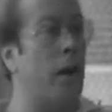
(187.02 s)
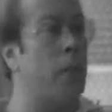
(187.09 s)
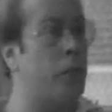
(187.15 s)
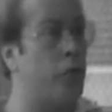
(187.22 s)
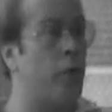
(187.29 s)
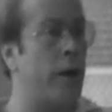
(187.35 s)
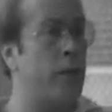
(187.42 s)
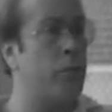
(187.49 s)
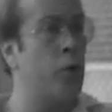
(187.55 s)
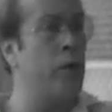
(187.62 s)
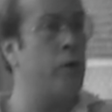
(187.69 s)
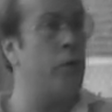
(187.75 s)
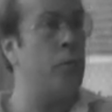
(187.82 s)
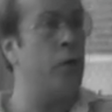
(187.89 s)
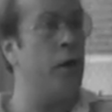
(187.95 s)
abstract
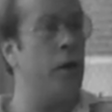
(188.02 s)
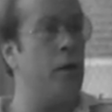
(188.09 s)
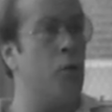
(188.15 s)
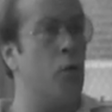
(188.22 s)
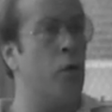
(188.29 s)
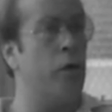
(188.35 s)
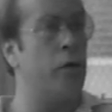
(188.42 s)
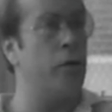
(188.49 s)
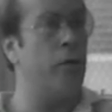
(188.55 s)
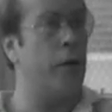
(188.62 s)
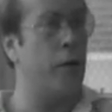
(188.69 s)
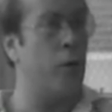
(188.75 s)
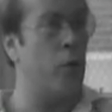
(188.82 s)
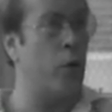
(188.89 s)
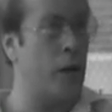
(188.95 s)
principle anymore. It's a
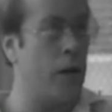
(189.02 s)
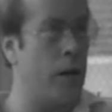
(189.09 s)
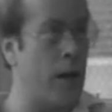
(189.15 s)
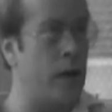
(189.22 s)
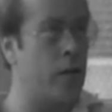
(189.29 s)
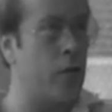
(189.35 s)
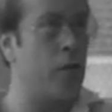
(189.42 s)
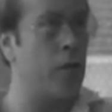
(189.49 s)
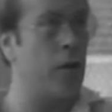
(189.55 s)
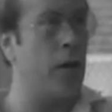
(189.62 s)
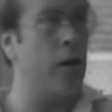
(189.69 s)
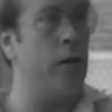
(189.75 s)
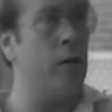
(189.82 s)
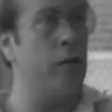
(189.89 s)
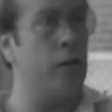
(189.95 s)
very real
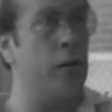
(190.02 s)
exercise